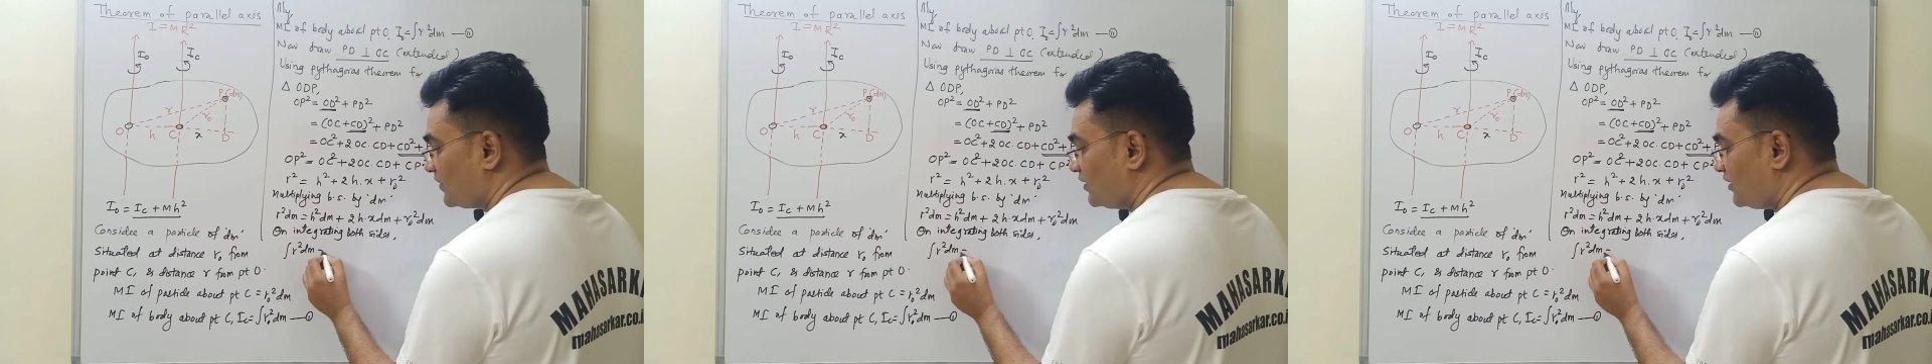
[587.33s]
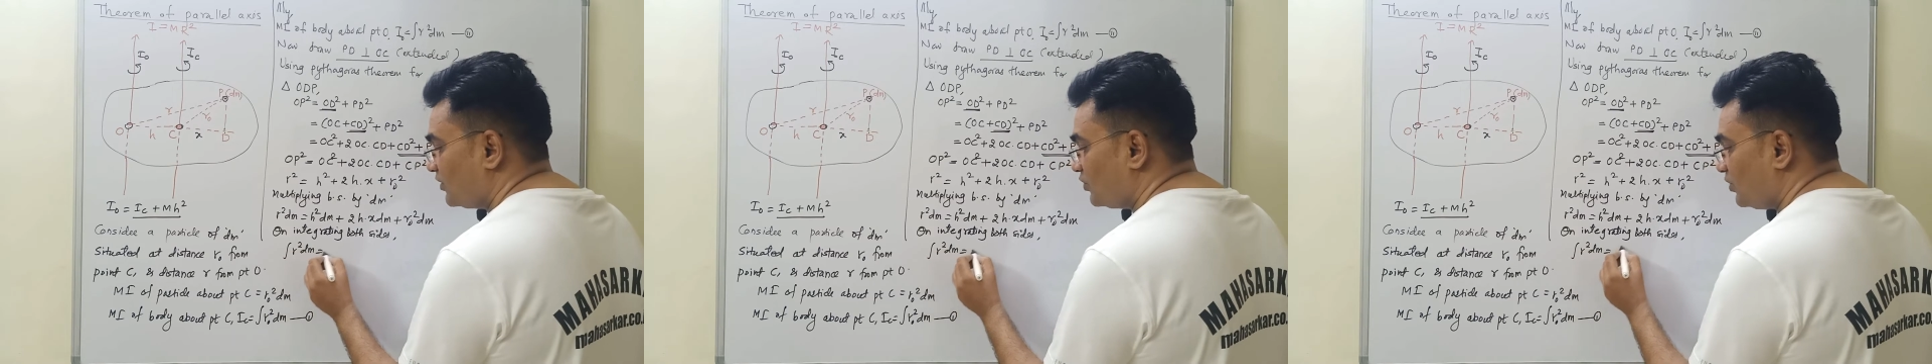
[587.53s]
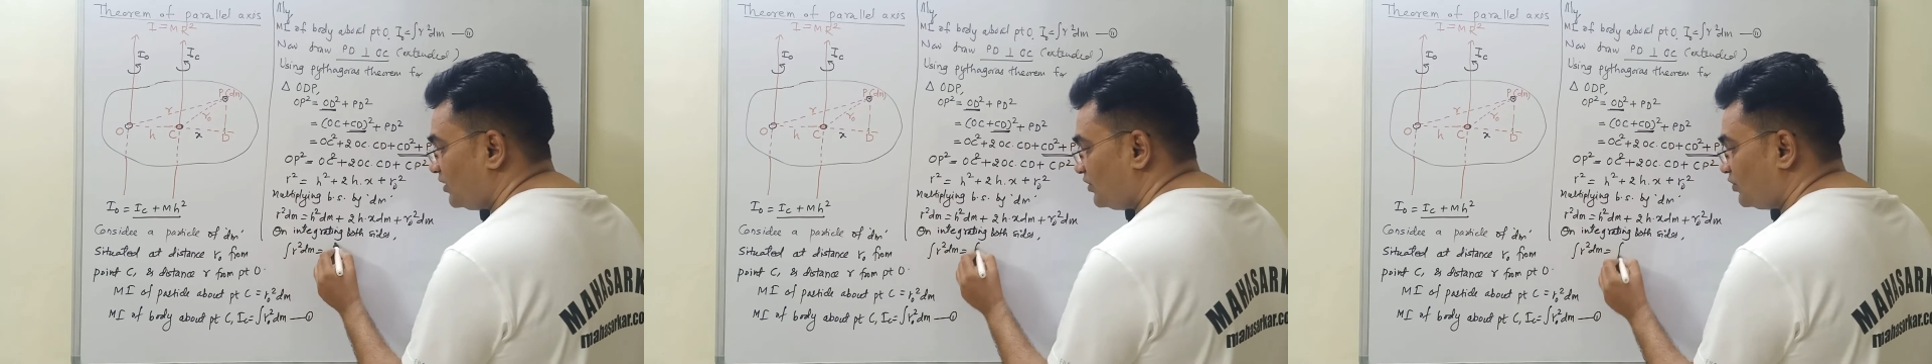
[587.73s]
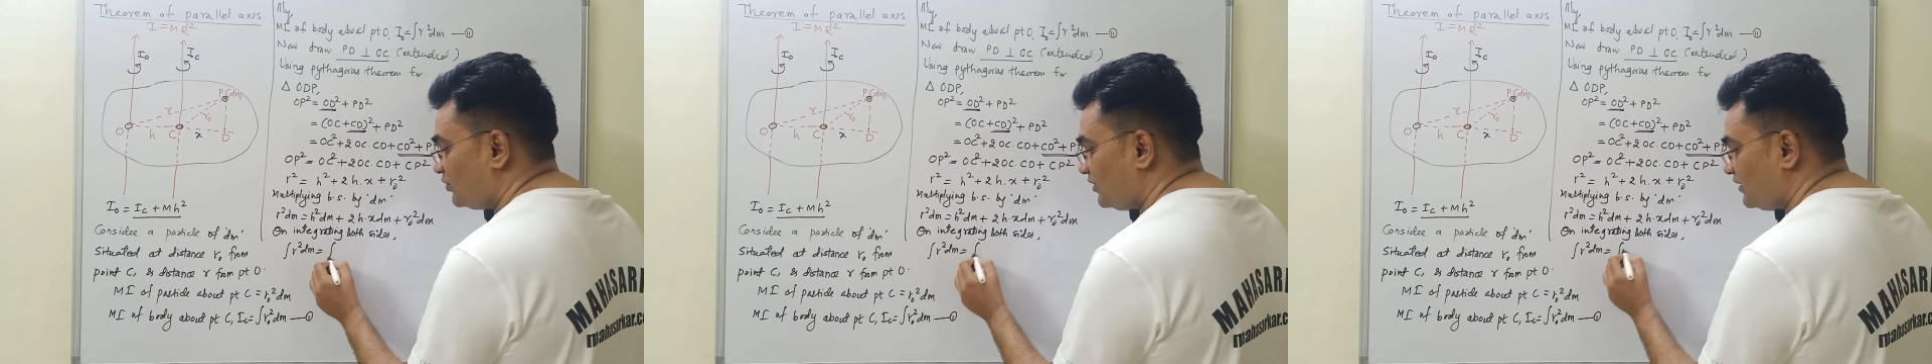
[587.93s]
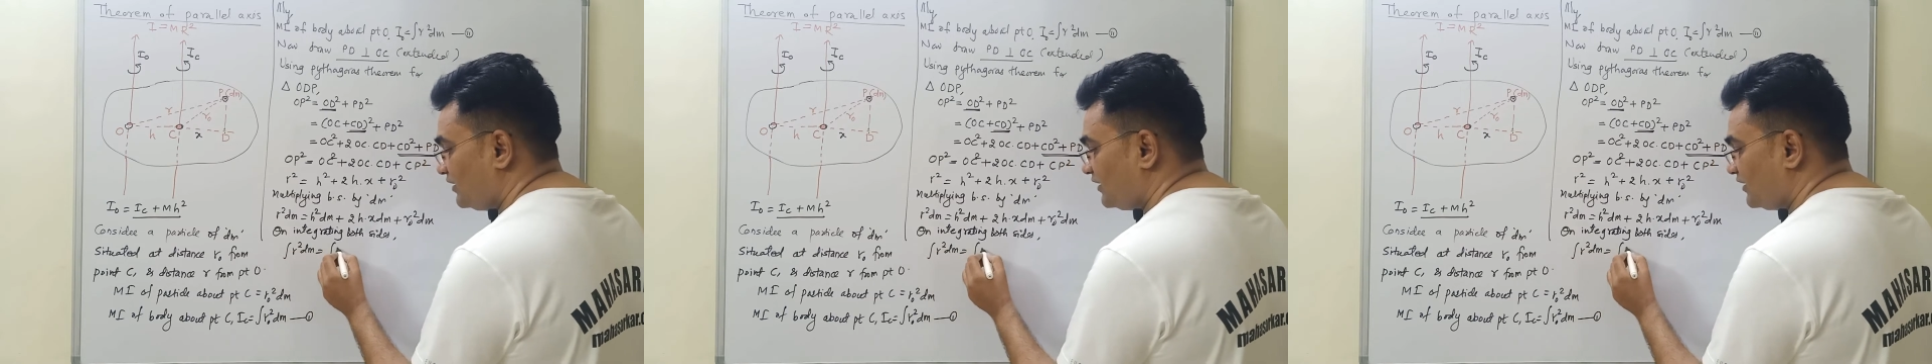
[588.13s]
equal to
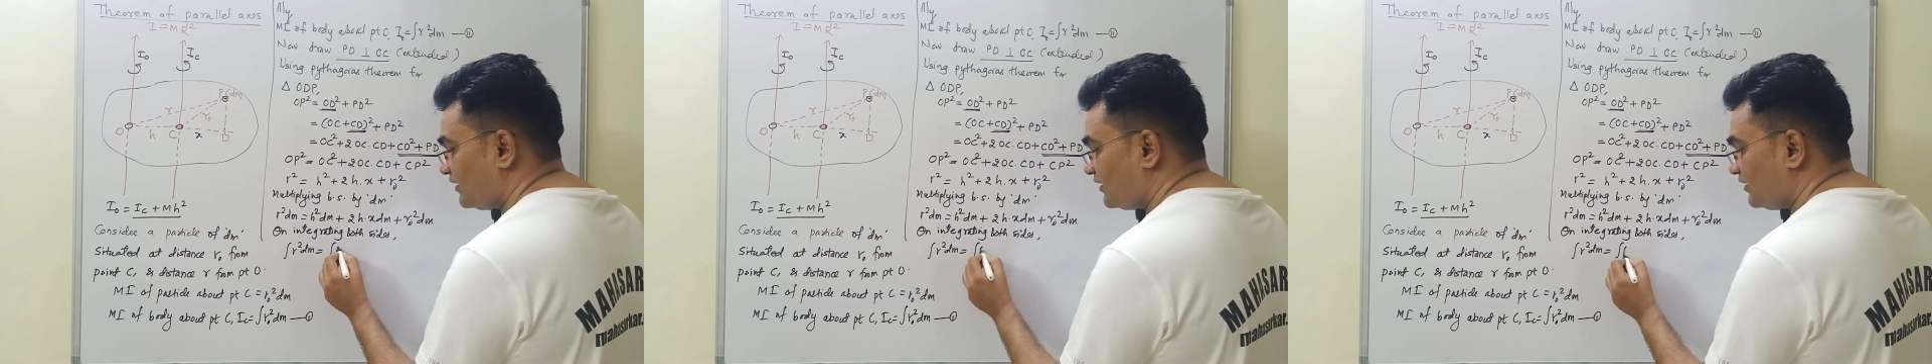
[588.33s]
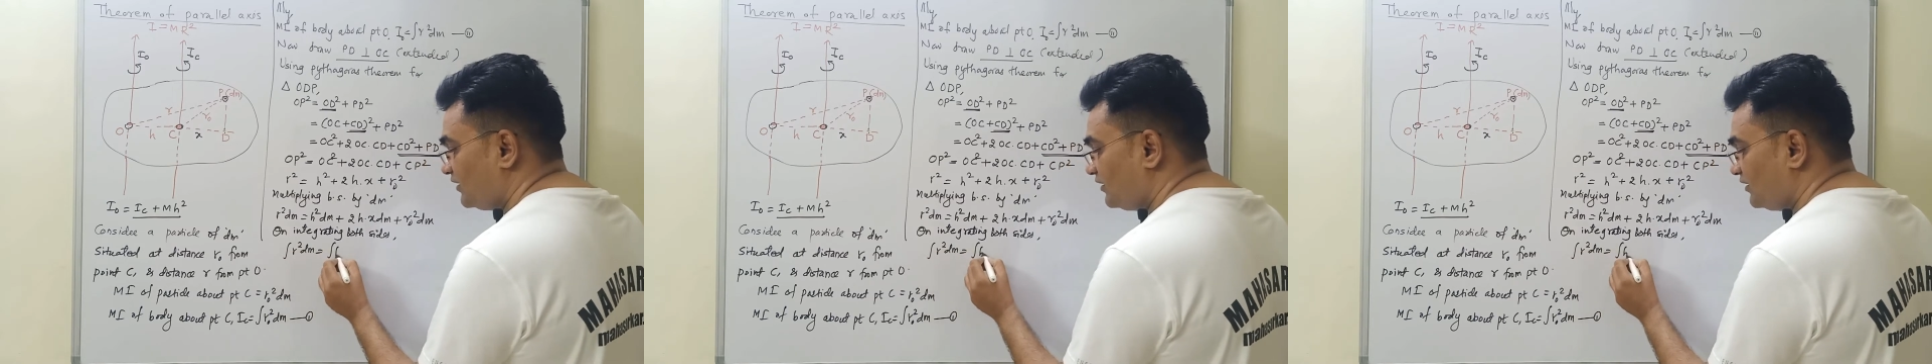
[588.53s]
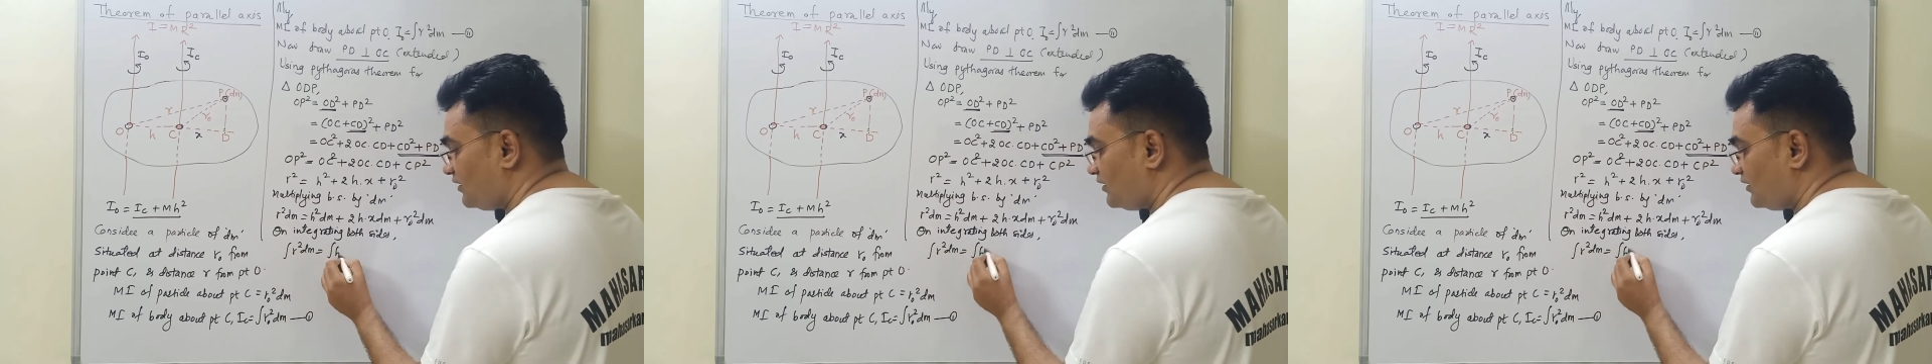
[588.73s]
integral